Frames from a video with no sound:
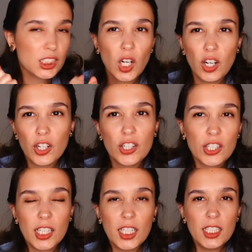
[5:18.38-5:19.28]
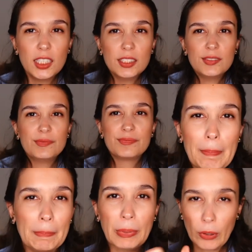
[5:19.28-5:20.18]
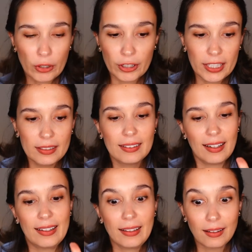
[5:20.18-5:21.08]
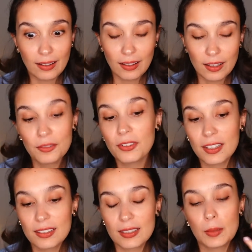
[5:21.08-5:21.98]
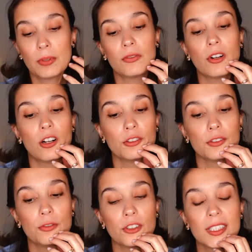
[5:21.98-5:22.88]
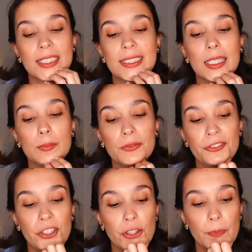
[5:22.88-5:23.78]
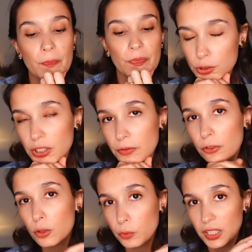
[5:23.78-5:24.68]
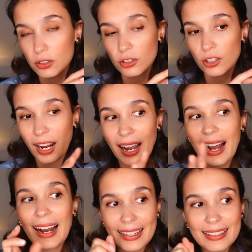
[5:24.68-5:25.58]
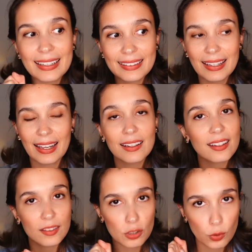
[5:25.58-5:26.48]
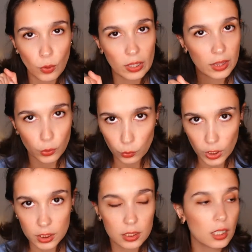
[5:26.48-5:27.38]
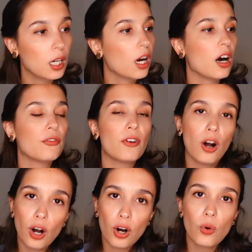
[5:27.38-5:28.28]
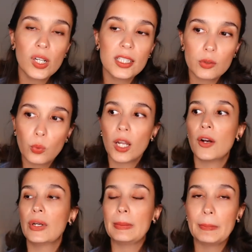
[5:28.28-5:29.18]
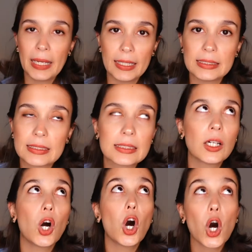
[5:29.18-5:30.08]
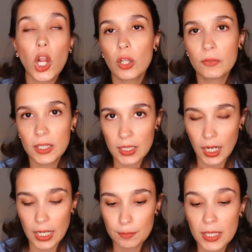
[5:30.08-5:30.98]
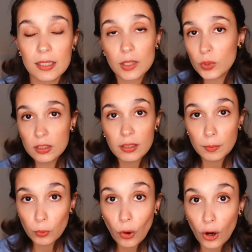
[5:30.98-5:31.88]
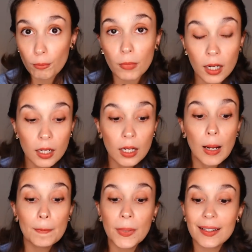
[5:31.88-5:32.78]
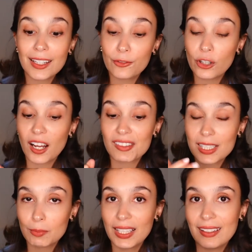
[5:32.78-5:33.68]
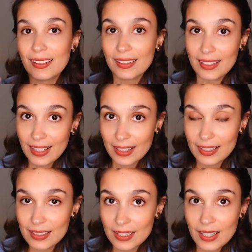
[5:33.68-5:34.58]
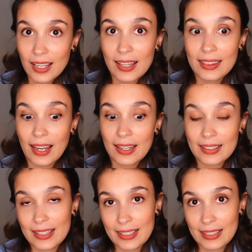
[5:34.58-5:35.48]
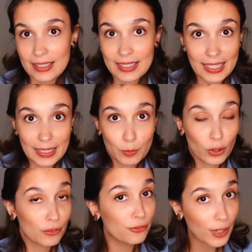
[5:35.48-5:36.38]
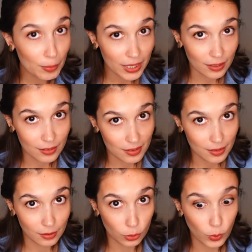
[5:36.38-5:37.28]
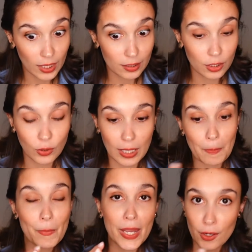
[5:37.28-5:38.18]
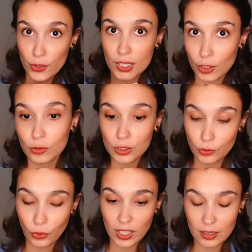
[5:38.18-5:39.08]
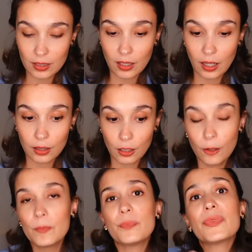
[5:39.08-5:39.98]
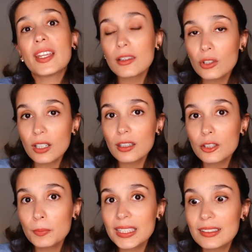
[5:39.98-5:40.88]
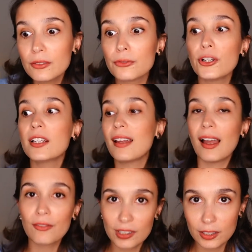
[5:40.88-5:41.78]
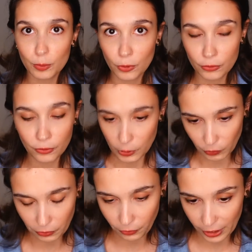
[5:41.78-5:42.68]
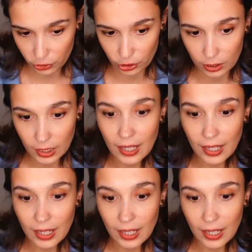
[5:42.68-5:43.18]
dark and boring. I love this type of color for this time of year. During fall winter, I can get into the rut of always wearing pants all of the time because I want to keep warm. But if you have something in a knit that is in a more feminine silhouette, you can marry those two things together and look a little bit different, have a little more fun with fashion.